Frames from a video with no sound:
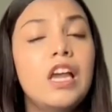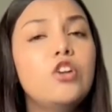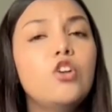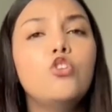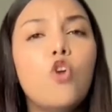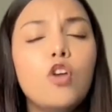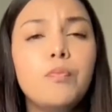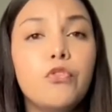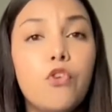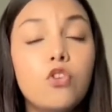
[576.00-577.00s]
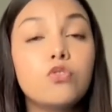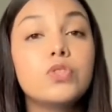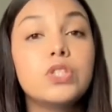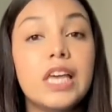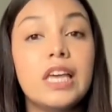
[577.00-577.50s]
It would not be wrong to
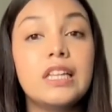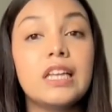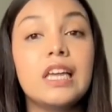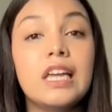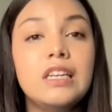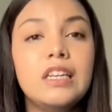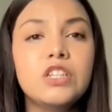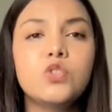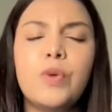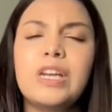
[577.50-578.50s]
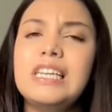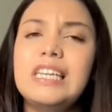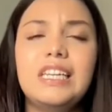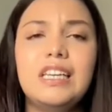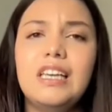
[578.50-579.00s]
say that Indians were
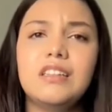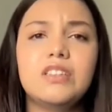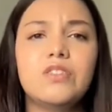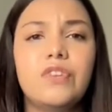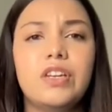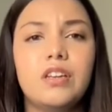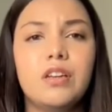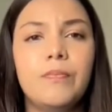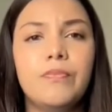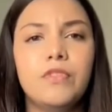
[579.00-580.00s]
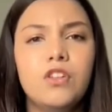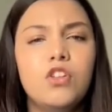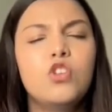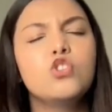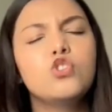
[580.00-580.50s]
leading in this field.
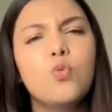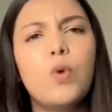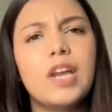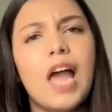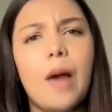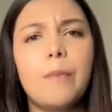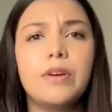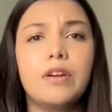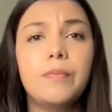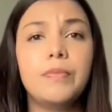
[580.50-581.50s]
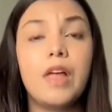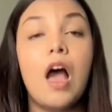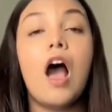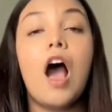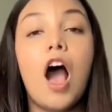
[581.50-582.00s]
So, what happened?
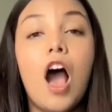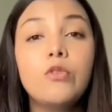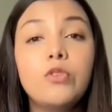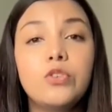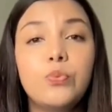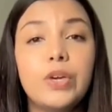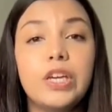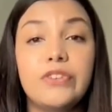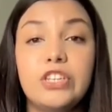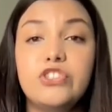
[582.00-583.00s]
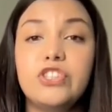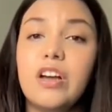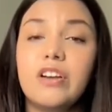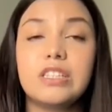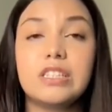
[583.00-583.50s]
How did we reach the
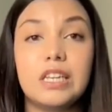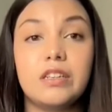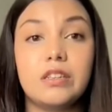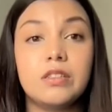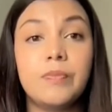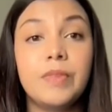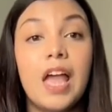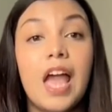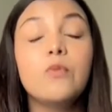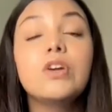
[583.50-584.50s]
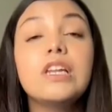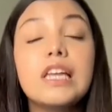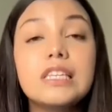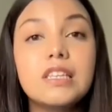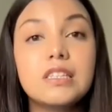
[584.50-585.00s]
current status? And what
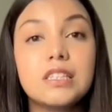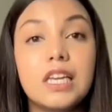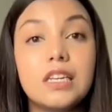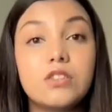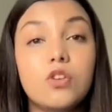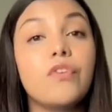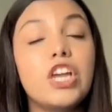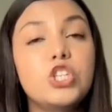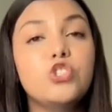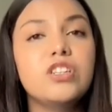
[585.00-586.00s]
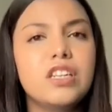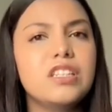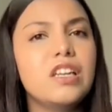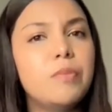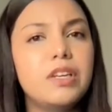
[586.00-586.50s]
is the status of ancient
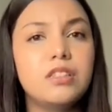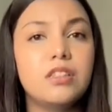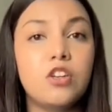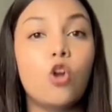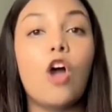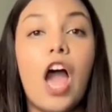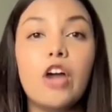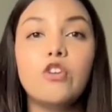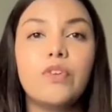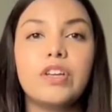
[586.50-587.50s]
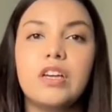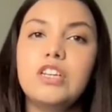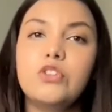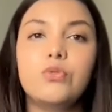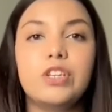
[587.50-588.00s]
Indian medicine or Ayurveda
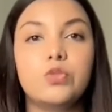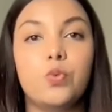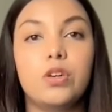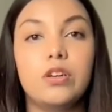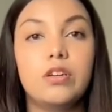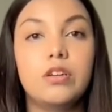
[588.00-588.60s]
in today's world?